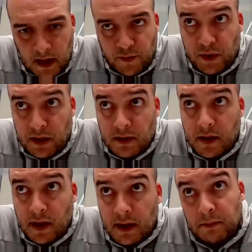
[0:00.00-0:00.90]
Every week,
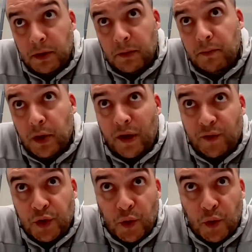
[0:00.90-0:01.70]
and we have to do